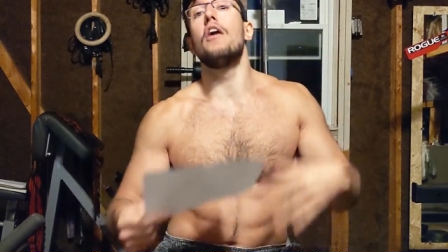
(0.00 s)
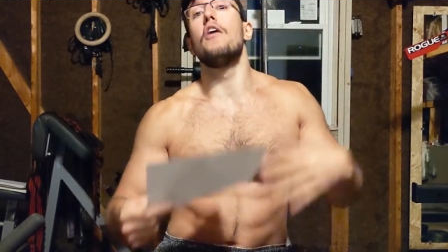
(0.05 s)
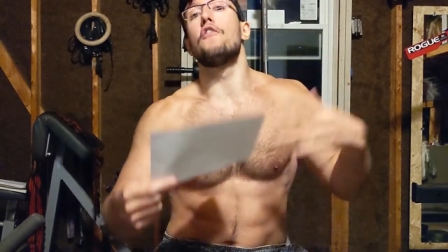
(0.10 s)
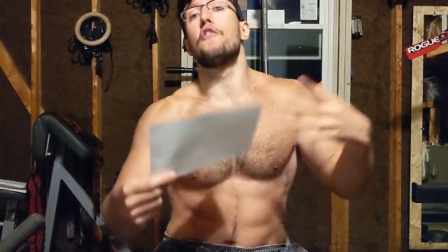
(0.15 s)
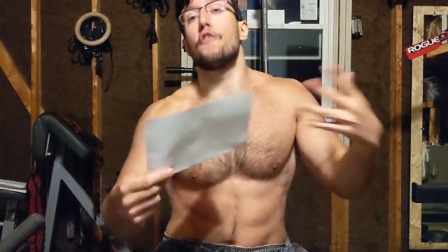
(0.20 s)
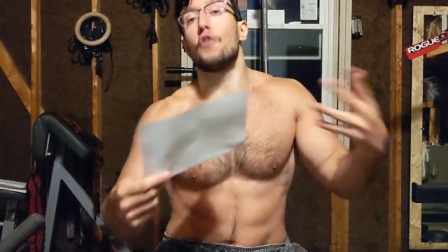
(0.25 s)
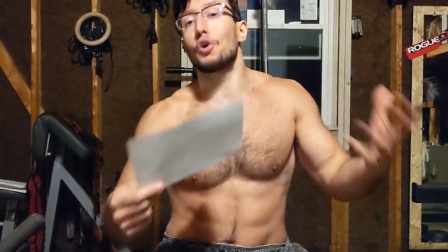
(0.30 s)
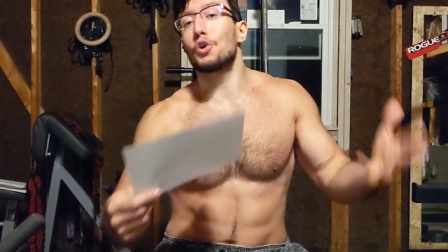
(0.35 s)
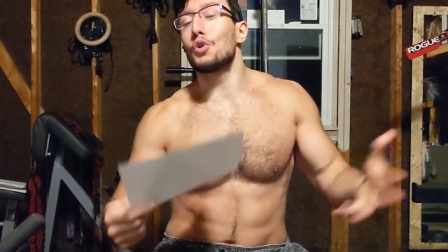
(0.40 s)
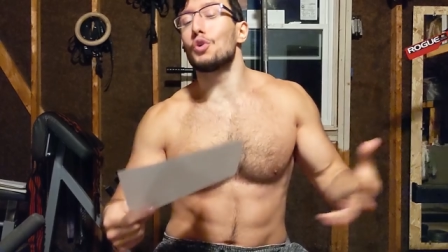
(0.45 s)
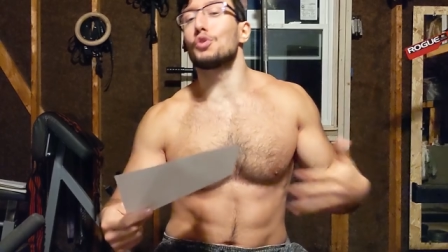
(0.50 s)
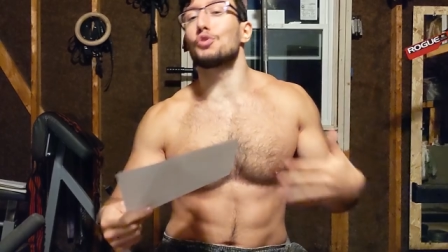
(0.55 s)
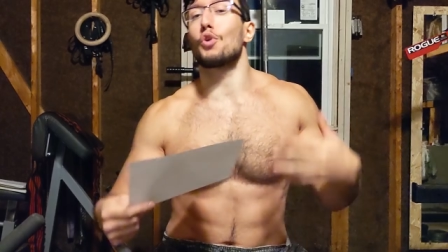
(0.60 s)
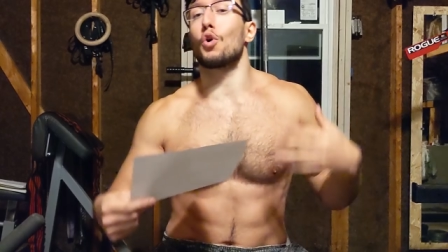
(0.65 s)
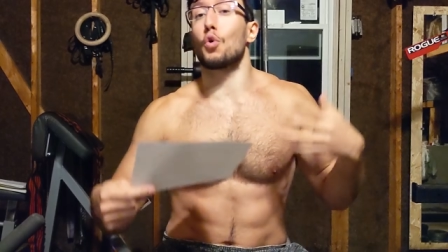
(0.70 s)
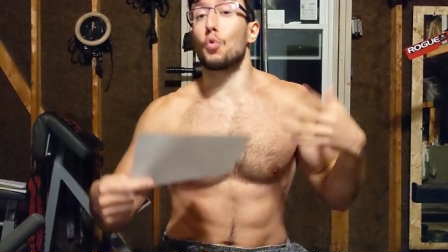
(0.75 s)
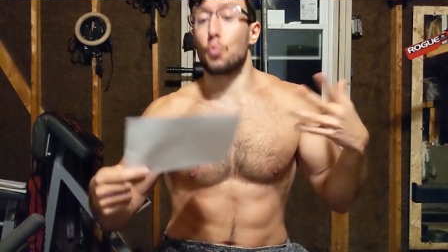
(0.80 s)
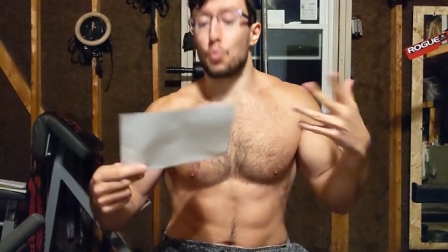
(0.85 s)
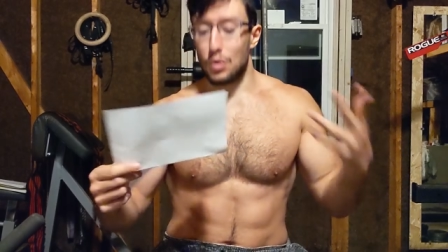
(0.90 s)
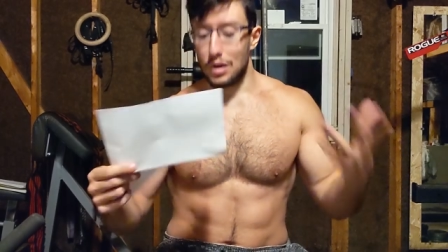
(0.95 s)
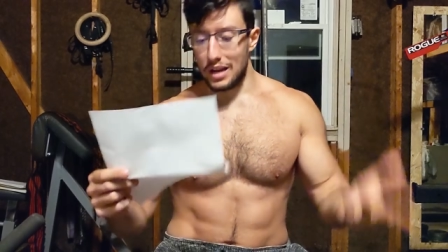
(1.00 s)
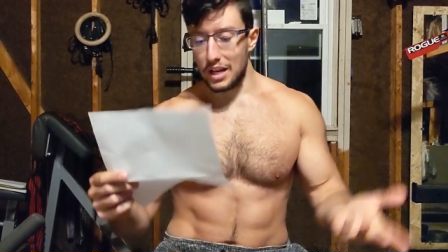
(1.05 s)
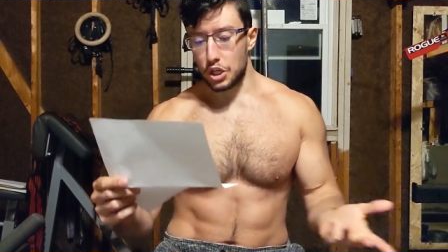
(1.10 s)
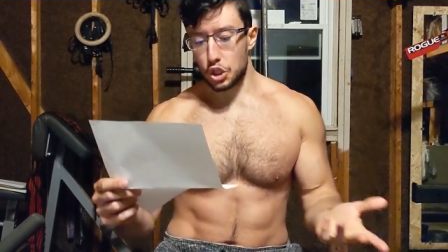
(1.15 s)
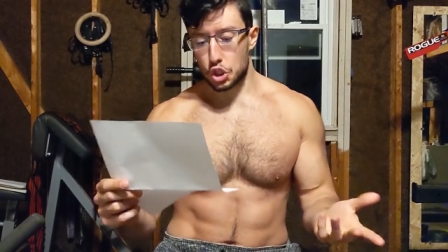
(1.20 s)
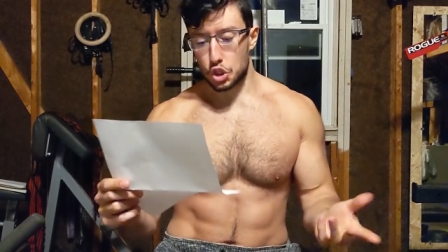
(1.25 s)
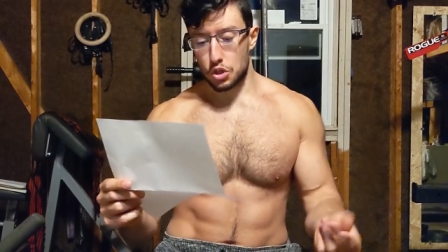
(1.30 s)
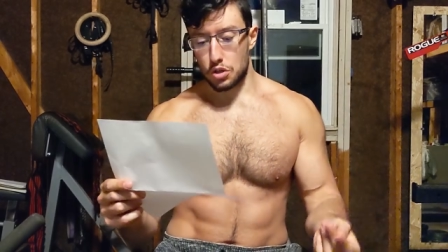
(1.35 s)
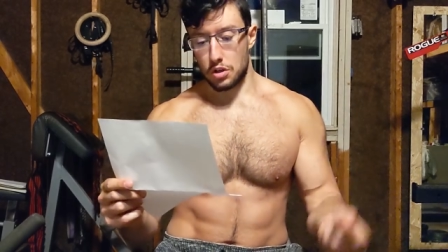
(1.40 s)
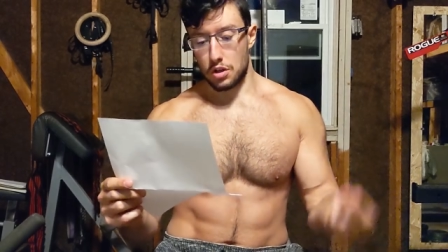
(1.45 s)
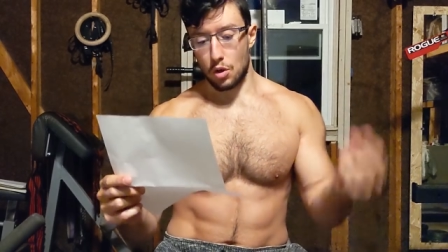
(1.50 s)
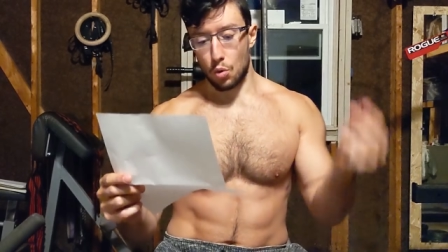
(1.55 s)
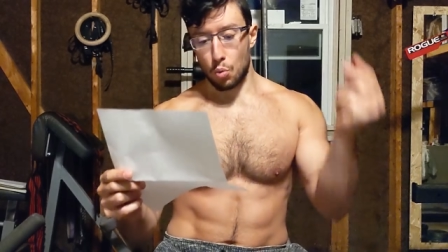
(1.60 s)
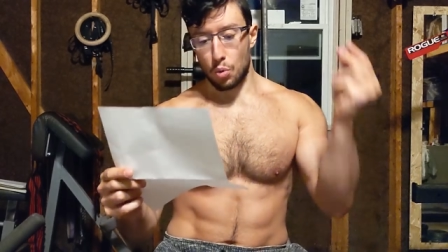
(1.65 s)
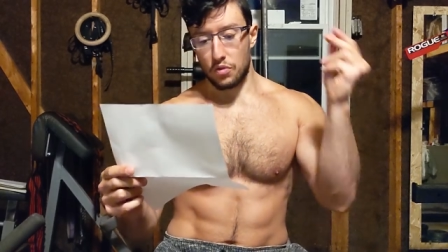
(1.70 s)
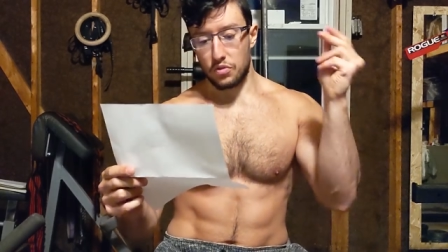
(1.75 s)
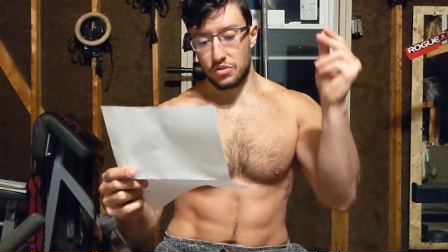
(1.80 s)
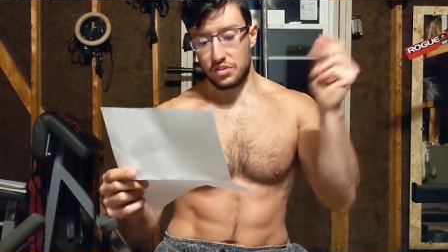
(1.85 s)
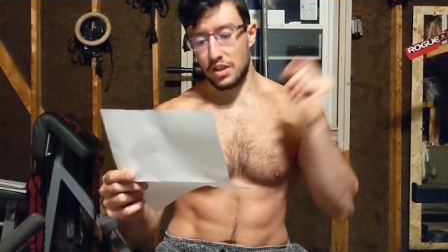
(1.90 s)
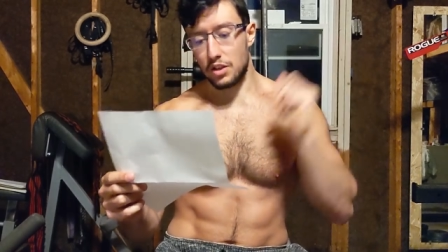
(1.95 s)
focused on religion
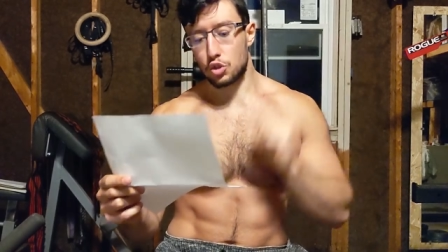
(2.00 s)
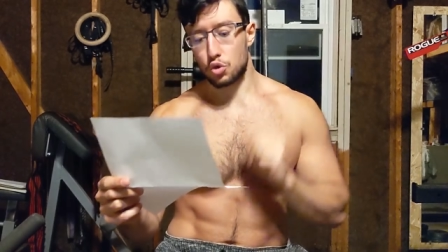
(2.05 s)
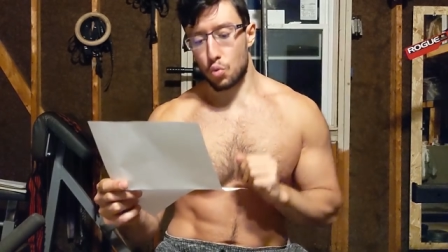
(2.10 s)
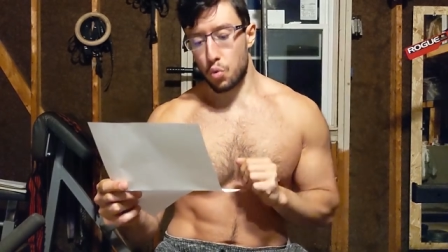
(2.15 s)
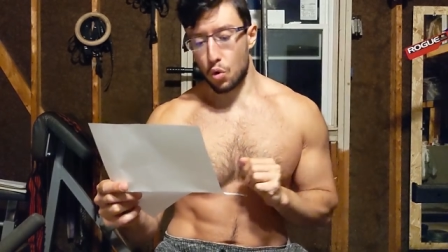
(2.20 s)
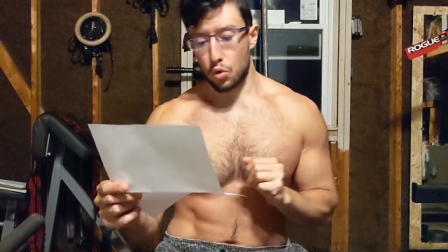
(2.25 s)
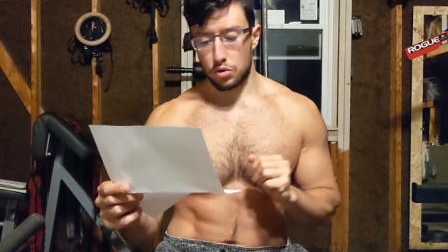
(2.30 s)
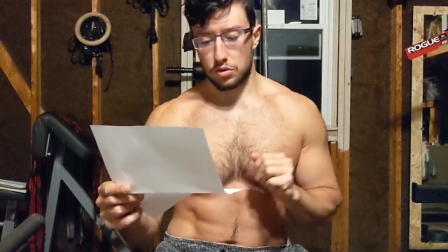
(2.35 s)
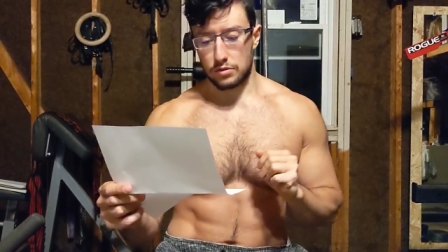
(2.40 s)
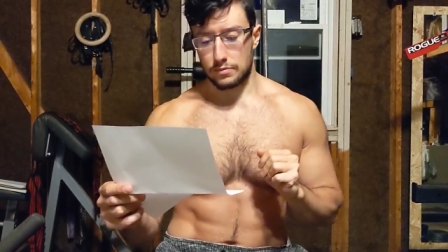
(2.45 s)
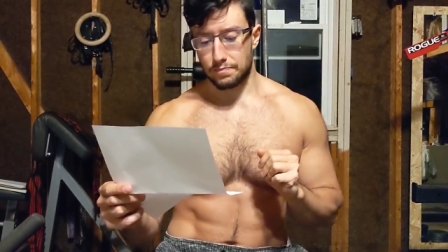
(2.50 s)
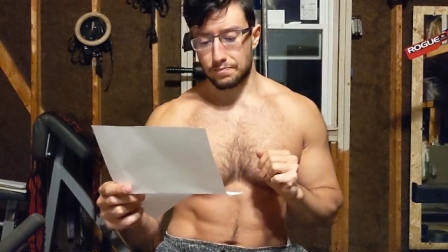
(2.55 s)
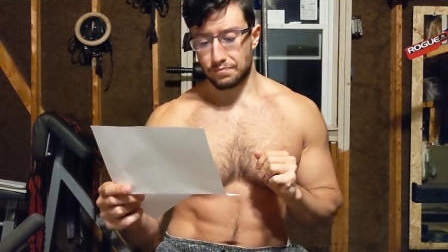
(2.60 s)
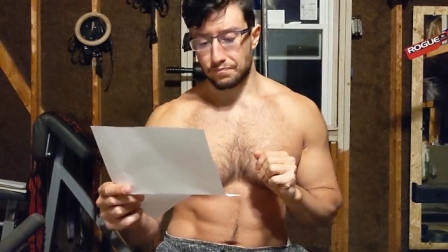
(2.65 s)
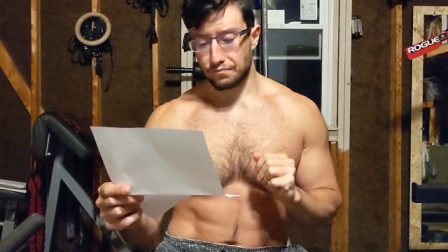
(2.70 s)
with this quote.